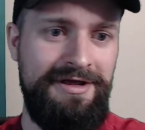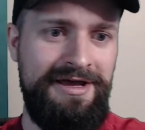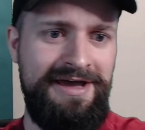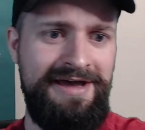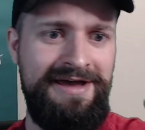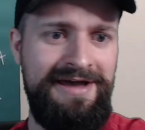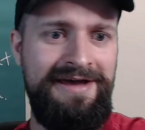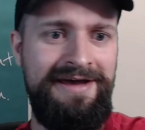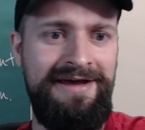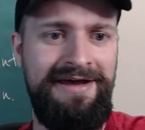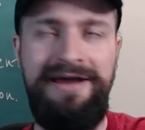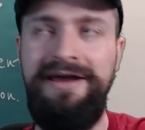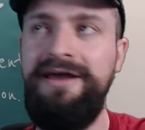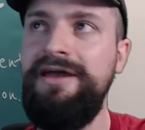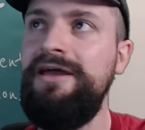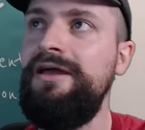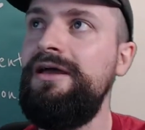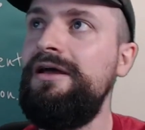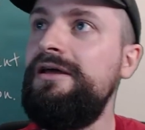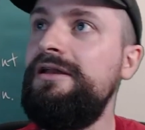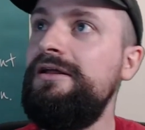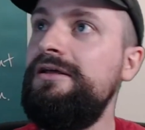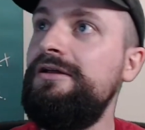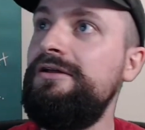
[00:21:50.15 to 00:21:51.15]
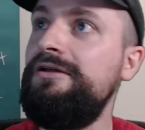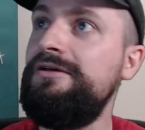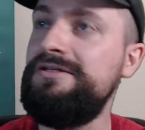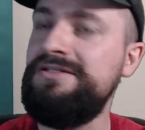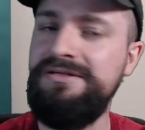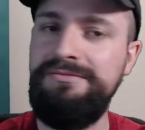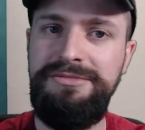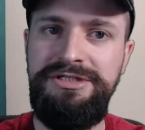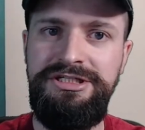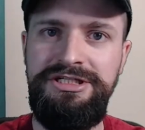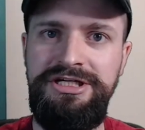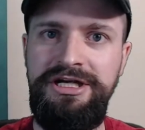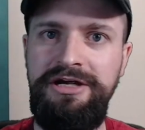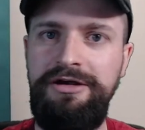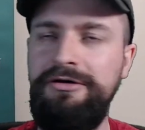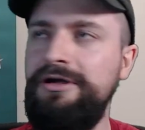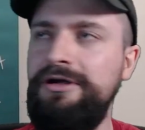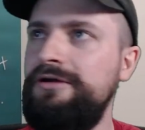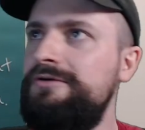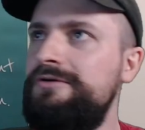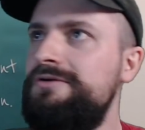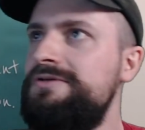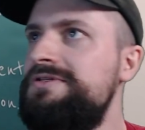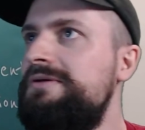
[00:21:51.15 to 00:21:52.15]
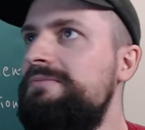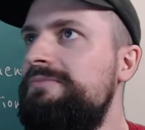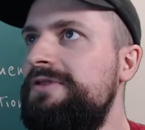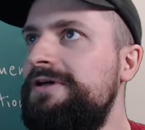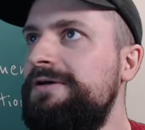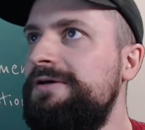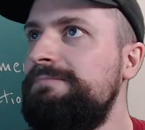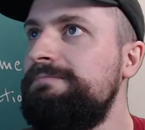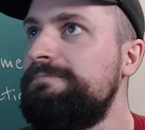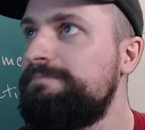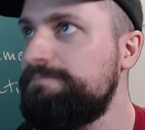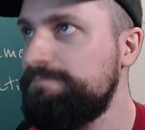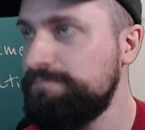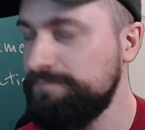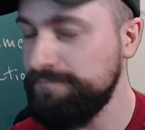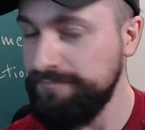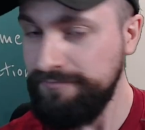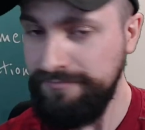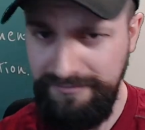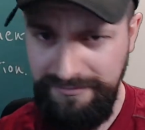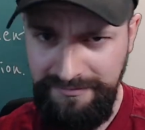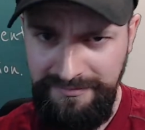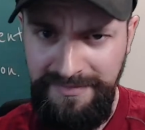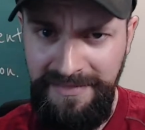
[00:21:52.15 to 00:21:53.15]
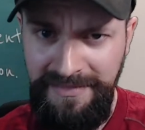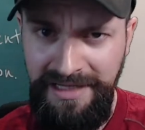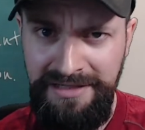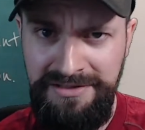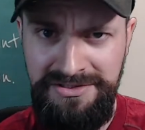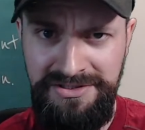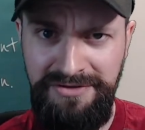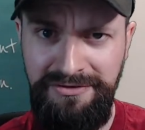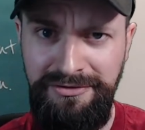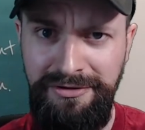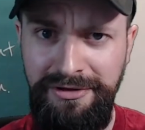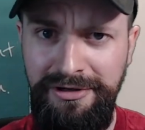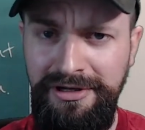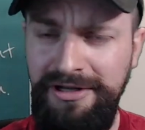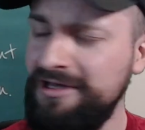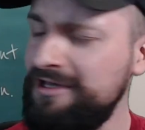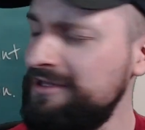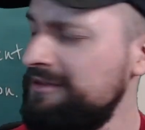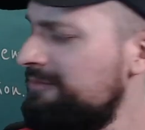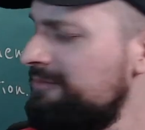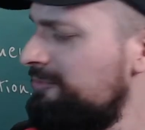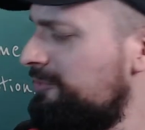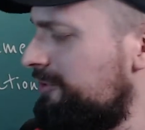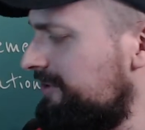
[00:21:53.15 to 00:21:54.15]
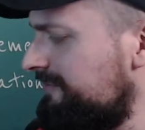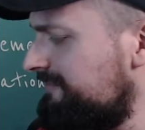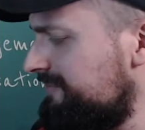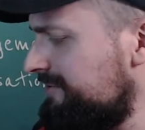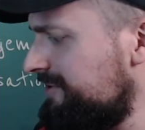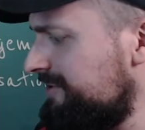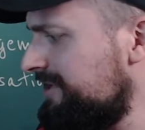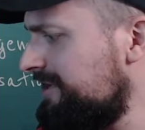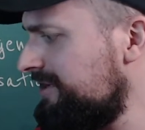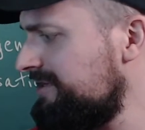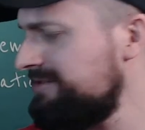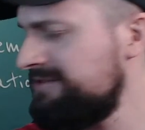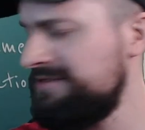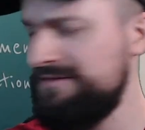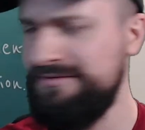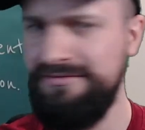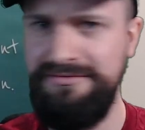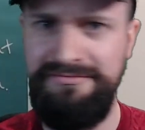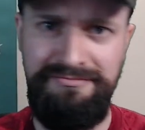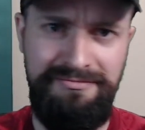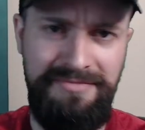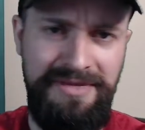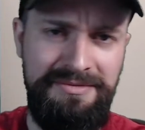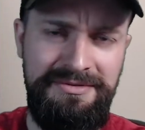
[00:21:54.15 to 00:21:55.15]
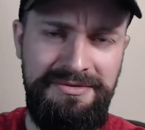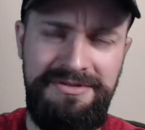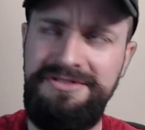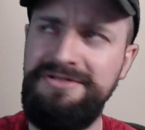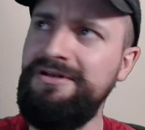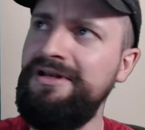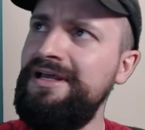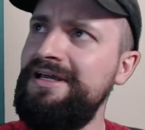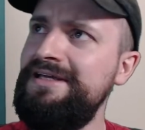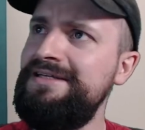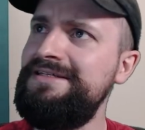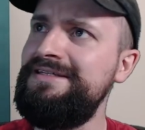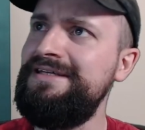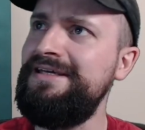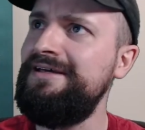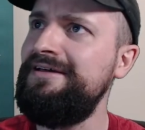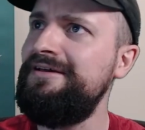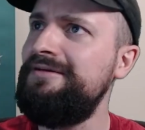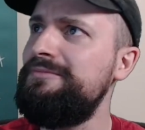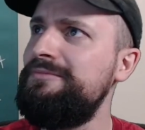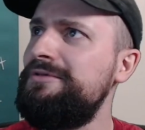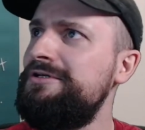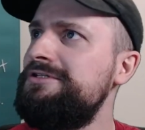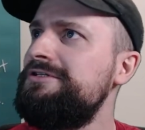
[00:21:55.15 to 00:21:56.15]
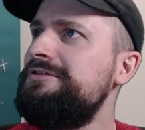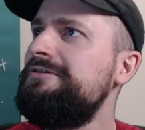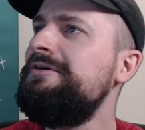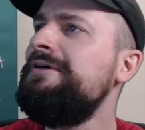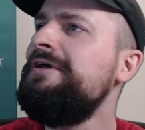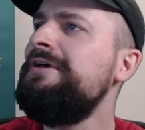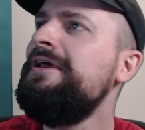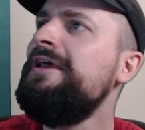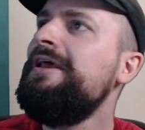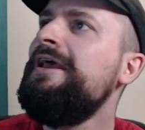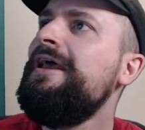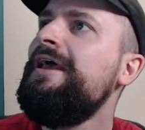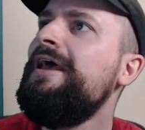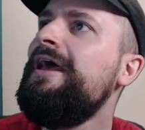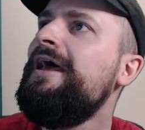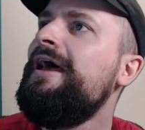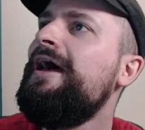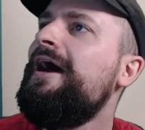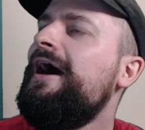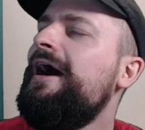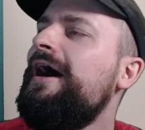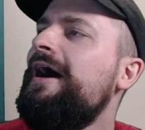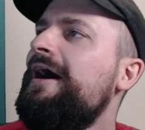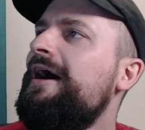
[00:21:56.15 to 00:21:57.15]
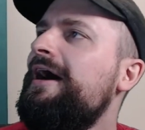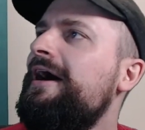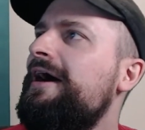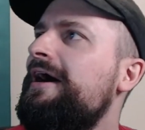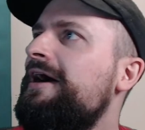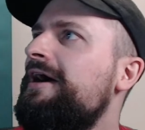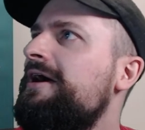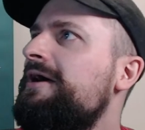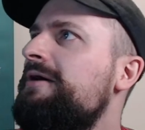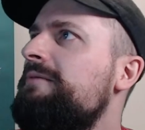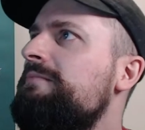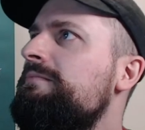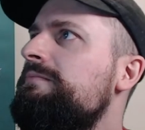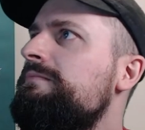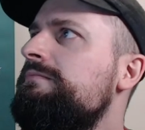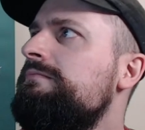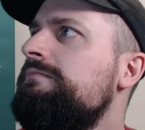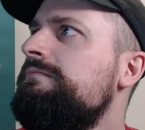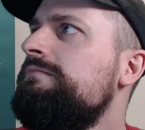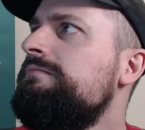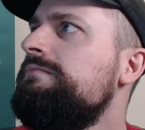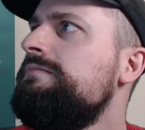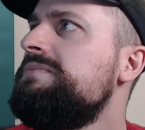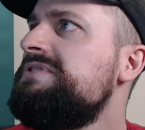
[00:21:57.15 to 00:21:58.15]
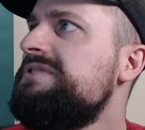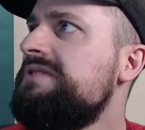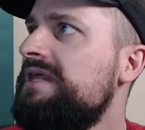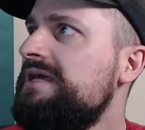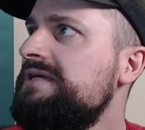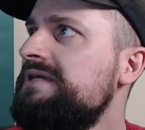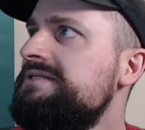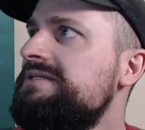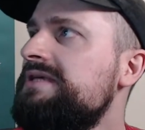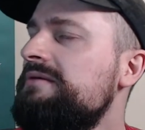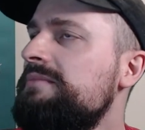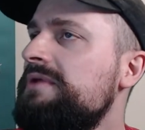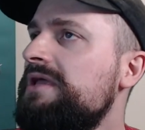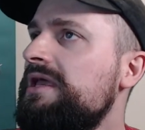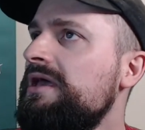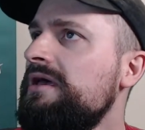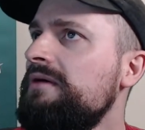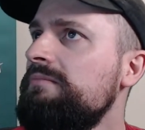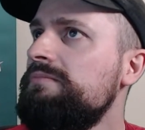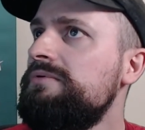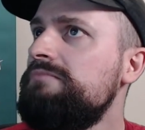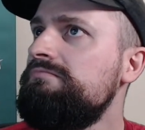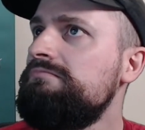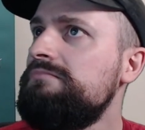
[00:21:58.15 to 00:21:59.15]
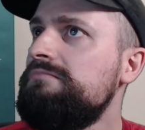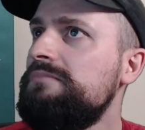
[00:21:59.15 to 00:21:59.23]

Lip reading: Yay. I don't know, some cheering or something. Too early in the morning for you guys? Maybe too late here, I'm not sure. So that's coming up.